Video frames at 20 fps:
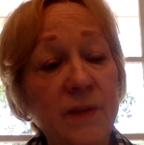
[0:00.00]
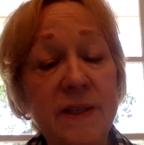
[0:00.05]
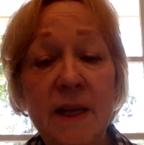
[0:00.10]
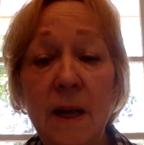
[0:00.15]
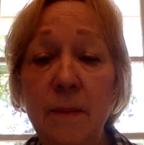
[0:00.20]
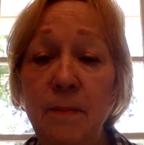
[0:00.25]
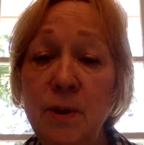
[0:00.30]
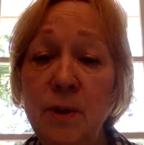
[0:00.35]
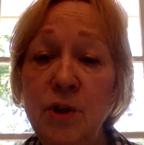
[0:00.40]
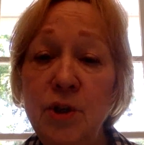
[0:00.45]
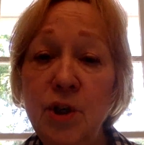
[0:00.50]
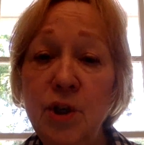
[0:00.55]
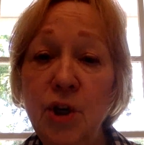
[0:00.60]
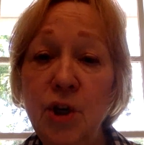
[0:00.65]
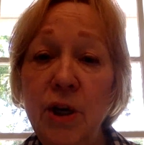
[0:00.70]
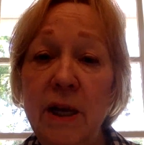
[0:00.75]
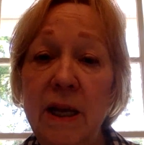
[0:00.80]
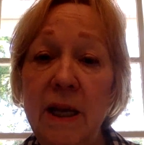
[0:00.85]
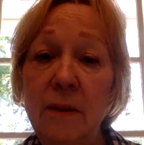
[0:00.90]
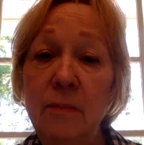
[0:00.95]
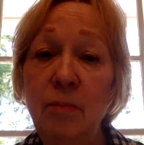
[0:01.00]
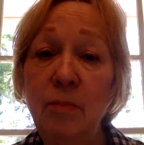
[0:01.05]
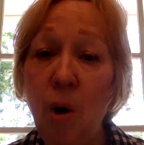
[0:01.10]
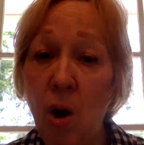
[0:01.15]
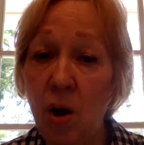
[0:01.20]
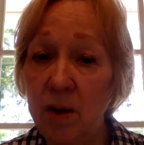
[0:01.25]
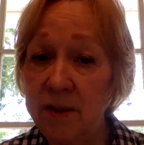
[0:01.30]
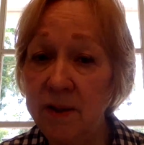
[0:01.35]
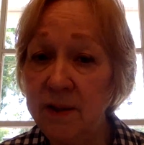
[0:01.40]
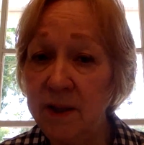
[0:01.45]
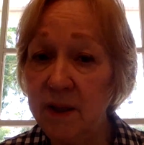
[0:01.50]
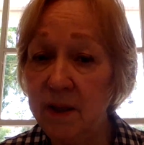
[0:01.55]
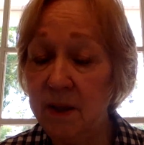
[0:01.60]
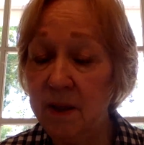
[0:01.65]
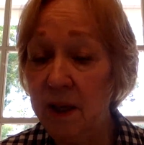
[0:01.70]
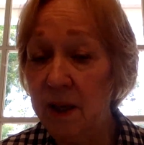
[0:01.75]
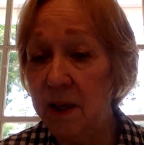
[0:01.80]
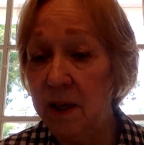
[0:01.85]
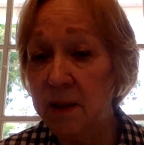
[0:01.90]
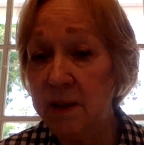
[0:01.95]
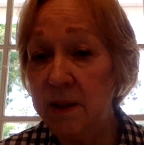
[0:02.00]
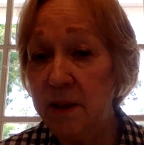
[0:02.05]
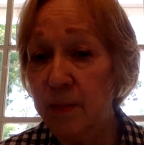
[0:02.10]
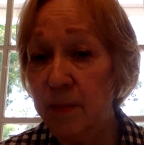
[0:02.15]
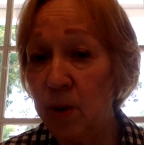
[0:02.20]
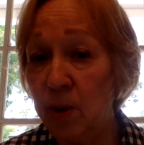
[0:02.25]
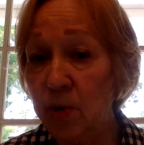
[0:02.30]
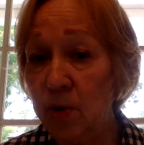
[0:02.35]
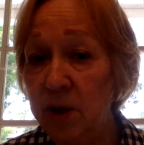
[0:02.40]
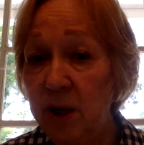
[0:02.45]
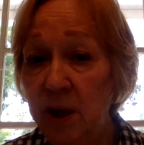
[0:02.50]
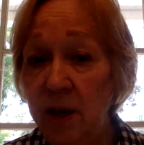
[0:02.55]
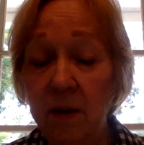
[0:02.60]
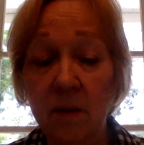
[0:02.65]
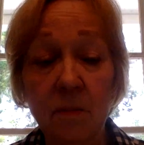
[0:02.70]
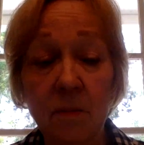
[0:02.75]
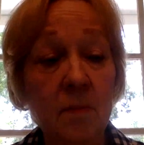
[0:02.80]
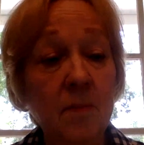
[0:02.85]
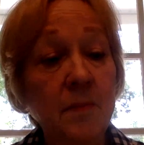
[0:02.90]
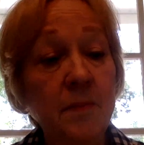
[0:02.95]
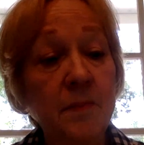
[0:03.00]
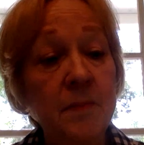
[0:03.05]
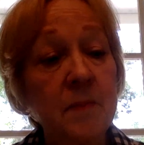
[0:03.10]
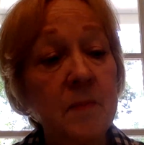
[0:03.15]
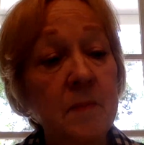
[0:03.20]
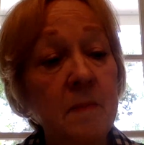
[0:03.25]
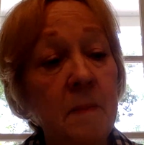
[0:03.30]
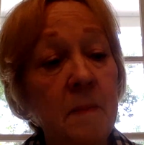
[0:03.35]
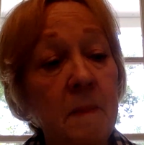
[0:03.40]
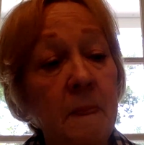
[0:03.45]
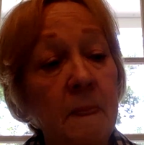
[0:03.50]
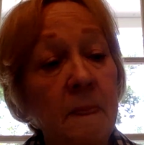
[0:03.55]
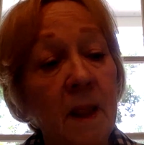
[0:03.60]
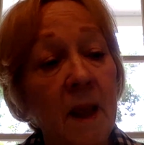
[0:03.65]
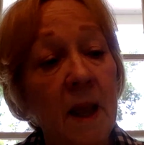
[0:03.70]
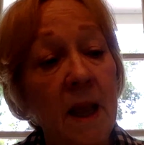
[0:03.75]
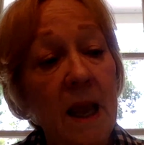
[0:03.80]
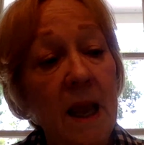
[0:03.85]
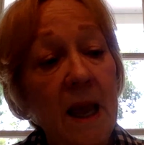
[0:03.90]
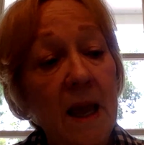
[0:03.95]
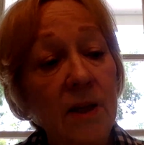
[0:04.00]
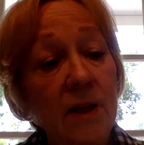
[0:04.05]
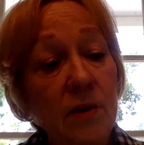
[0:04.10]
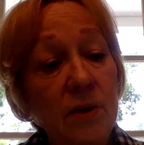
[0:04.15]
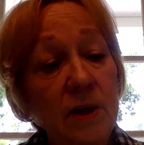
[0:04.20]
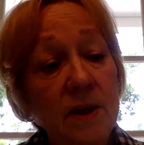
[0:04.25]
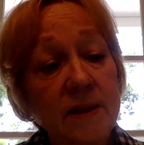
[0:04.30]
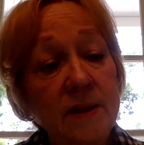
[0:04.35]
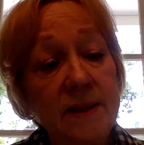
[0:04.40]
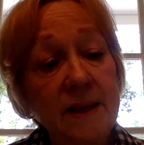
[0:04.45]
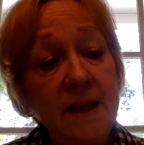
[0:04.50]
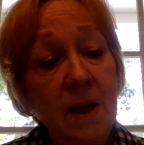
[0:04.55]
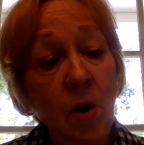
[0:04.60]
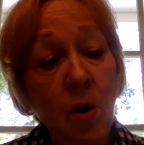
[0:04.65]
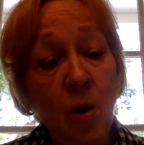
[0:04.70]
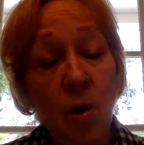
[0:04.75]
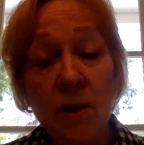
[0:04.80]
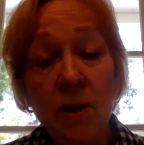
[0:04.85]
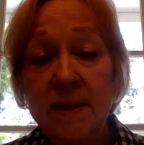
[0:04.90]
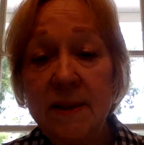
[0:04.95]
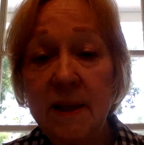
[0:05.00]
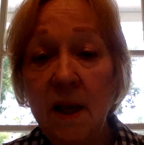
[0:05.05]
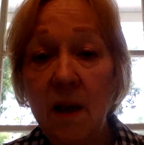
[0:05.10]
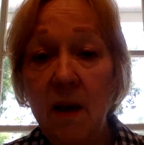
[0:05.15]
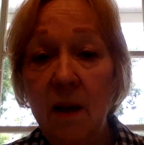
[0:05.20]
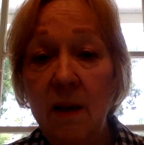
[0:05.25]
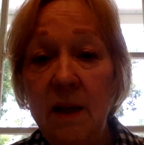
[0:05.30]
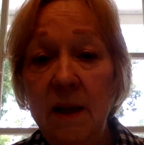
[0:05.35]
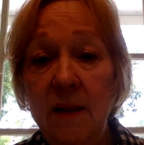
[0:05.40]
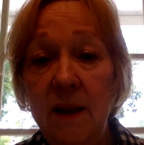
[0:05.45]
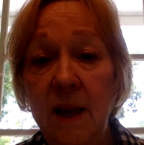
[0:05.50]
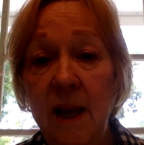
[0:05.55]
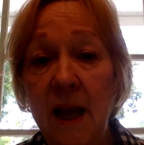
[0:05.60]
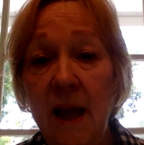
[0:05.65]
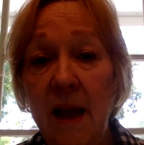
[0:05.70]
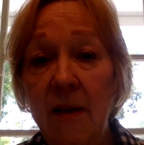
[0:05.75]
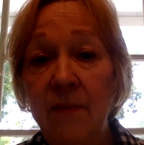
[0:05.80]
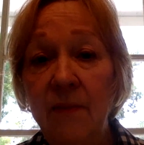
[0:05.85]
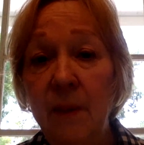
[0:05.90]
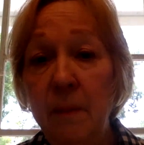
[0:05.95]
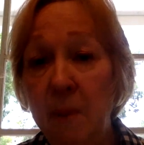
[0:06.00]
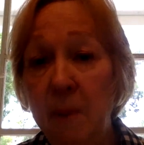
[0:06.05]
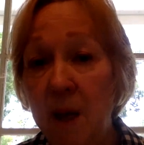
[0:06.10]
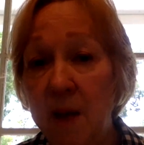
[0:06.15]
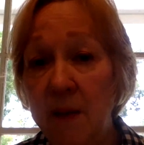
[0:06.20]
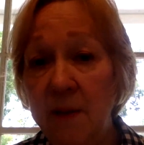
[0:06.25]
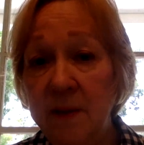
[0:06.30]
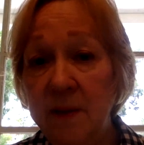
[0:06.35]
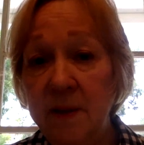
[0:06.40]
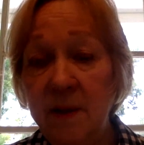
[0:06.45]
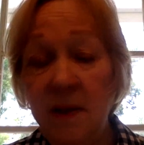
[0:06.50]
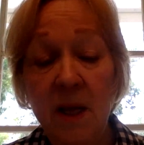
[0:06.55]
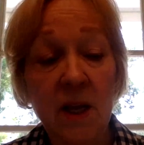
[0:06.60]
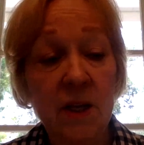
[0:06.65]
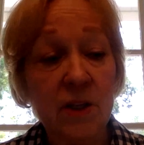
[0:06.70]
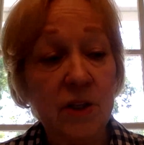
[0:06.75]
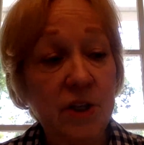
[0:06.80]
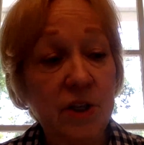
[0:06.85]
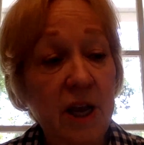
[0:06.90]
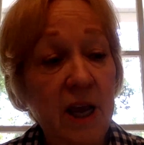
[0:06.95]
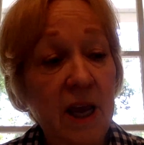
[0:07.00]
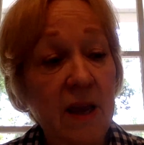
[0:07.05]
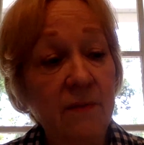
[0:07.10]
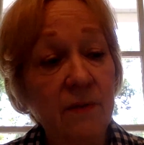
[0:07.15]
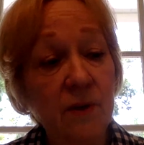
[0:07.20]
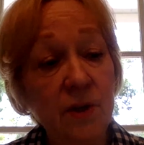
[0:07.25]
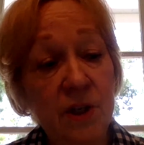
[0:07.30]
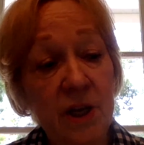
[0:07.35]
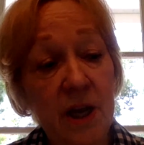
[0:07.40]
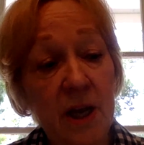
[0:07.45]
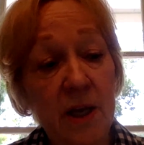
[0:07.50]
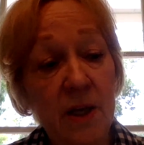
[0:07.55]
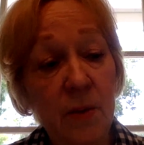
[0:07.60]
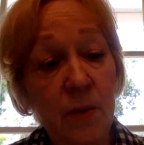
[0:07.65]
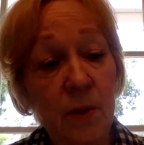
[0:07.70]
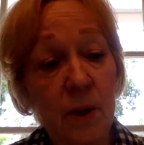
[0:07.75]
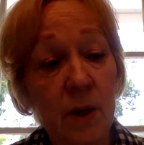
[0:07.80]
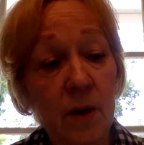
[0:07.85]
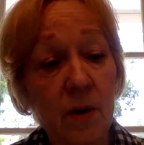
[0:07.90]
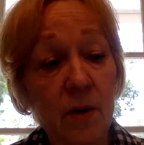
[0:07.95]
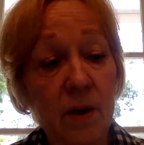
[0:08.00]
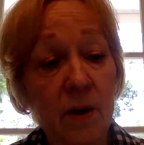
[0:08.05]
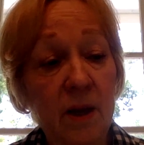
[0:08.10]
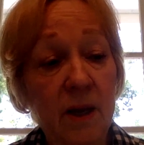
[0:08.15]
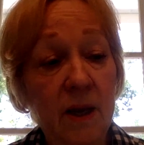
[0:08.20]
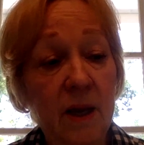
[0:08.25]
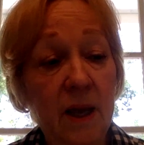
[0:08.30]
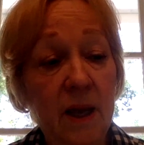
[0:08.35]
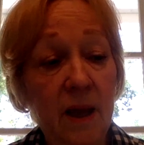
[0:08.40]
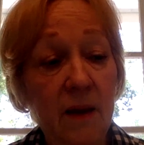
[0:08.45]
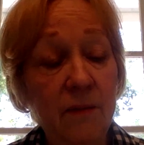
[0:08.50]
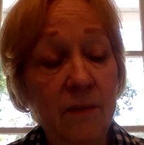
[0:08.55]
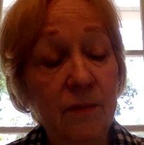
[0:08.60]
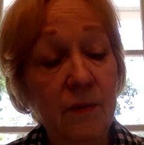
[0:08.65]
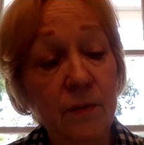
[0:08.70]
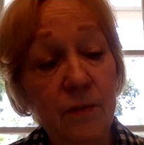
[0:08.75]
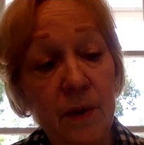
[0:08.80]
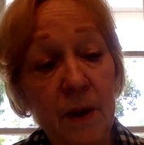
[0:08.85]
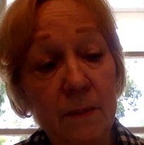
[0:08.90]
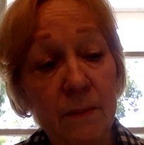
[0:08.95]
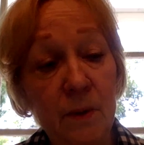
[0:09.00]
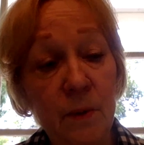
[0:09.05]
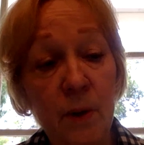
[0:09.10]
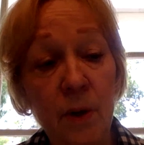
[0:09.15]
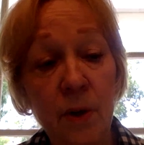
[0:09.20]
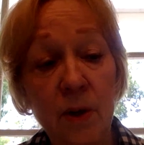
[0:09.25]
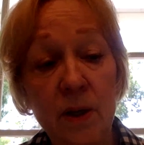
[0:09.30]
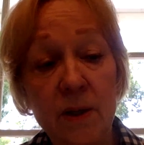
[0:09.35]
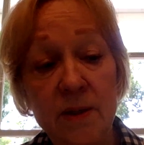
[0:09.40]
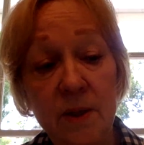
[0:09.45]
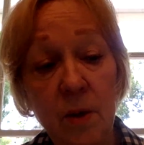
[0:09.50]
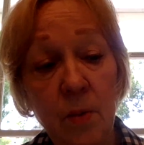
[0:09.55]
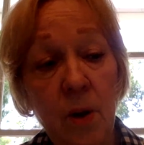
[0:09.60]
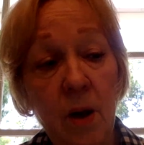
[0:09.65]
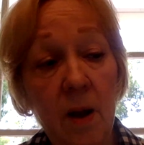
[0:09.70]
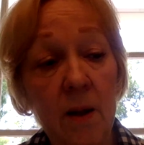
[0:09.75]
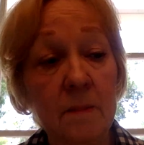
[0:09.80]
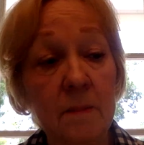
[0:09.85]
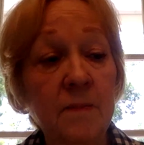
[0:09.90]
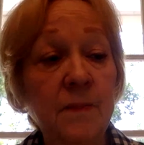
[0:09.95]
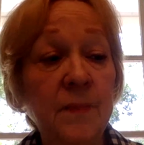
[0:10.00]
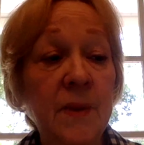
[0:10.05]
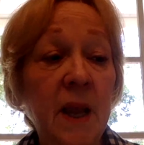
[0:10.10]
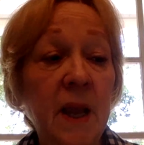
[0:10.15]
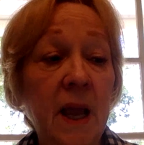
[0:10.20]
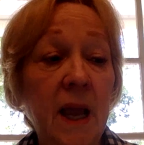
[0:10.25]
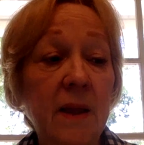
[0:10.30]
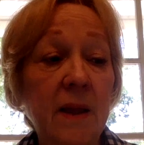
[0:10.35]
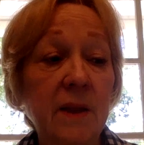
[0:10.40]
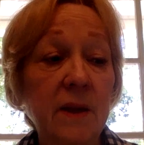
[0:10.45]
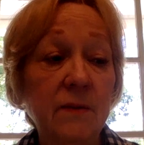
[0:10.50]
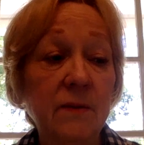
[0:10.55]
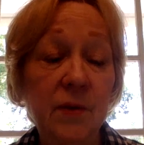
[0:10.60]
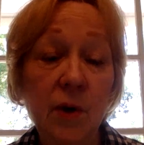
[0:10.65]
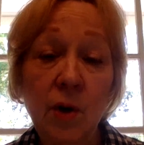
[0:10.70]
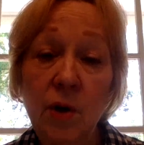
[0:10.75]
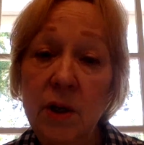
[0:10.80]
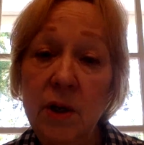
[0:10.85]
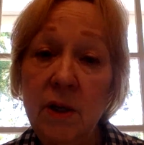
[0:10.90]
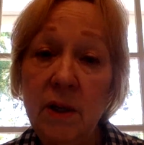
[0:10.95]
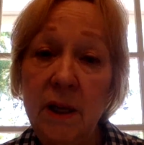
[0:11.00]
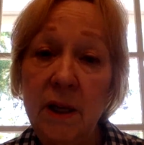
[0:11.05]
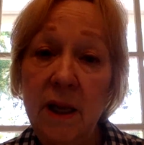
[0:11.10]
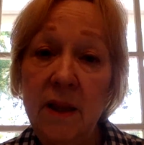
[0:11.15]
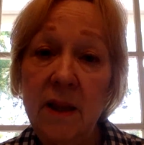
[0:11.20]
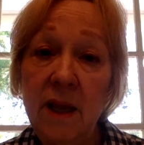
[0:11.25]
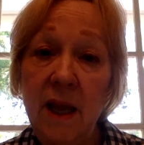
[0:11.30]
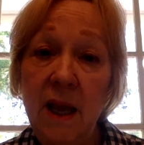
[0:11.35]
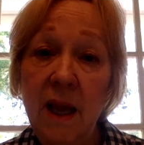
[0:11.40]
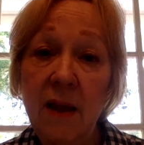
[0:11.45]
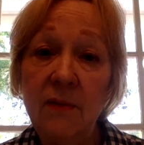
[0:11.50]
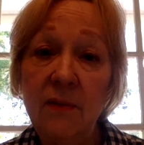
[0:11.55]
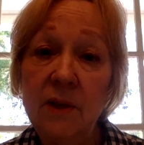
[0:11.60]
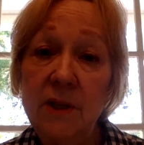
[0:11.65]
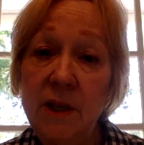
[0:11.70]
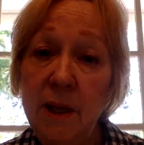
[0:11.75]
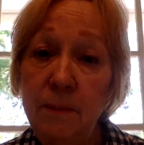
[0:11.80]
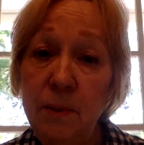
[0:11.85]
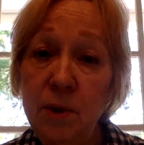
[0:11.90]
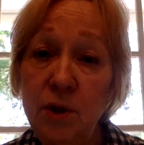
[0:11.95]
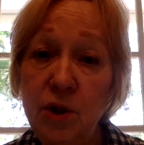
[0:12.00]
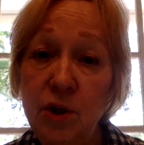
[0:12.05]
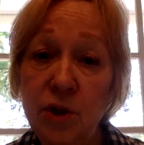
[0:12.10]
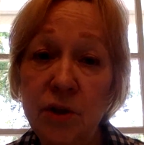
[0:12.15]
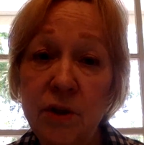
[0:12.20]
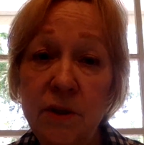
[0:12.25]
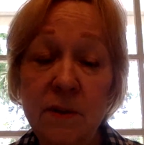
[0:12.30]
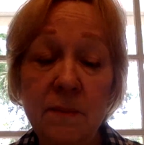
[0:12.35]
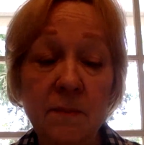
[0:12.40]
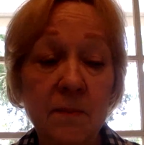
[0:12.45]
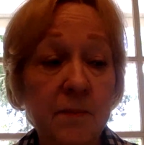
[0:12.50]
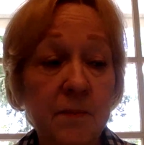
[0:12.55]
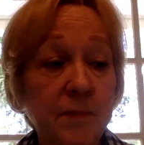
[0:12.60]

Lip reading: temperature in Boston in a typical year. And you can see horizontally they have the months, J for January, F for February, and so on. And then vertically they have the temperatures,